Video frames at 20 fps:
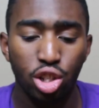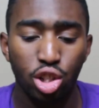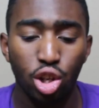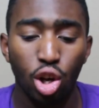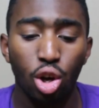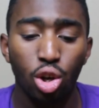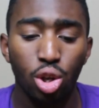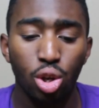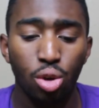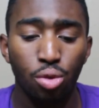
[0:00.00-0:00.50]

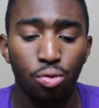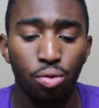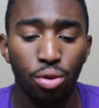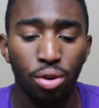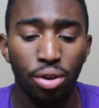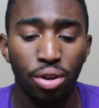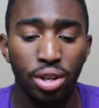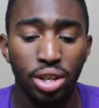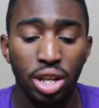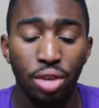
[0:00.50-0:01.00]
show you
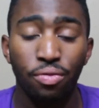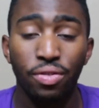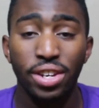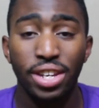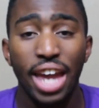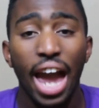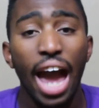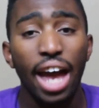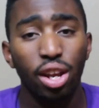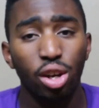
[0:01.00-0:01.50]
for
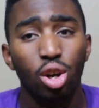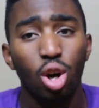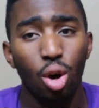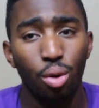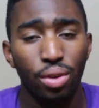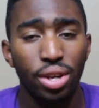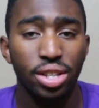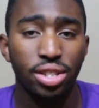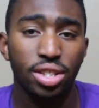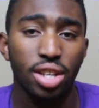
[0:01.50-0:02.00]
different
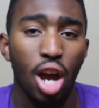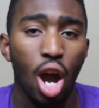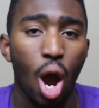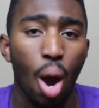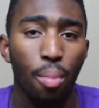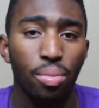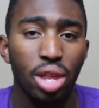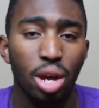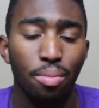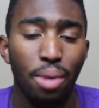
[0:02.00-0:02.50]
categories
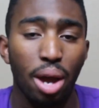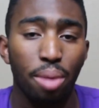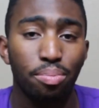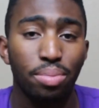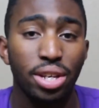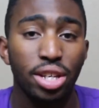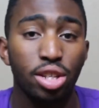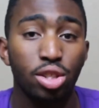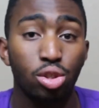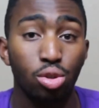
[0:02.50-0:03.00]
that might
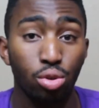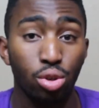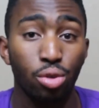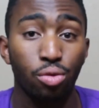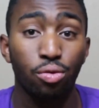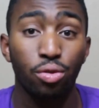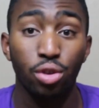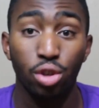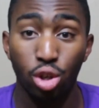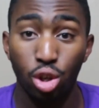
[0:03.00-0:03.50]
be suited
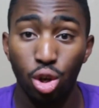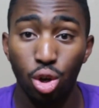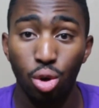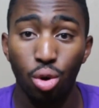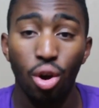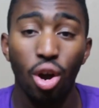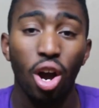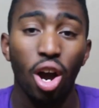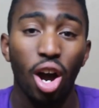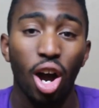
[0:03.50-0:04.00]
for
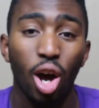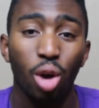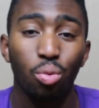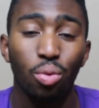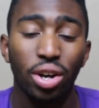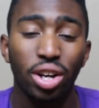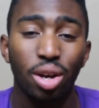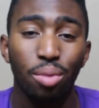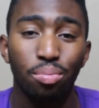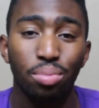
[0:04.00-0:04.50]
you on
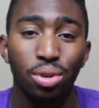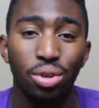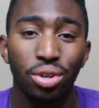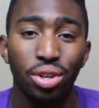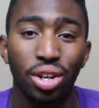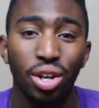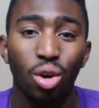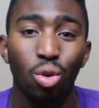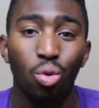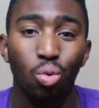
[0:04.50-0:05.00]
what
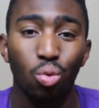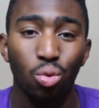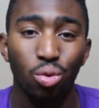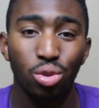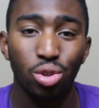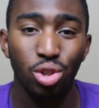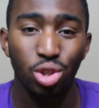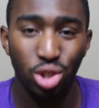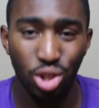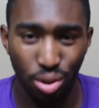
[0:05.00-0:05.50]
computer
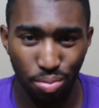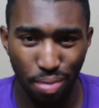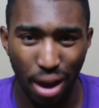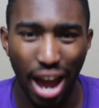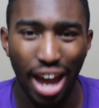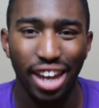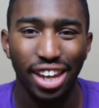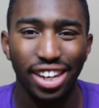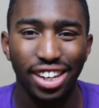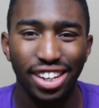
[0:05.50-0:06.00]
you should
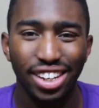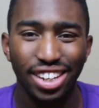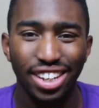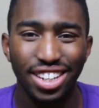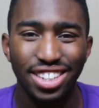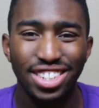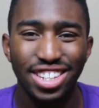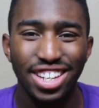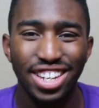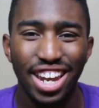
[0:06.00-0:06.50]
buy.
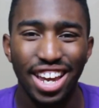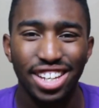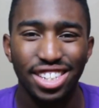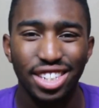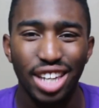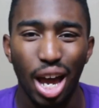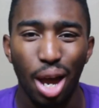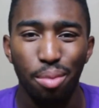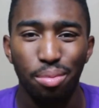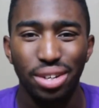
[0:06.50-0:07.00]
See you next
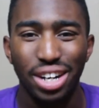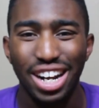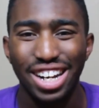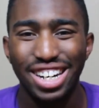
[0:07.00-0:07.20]
time.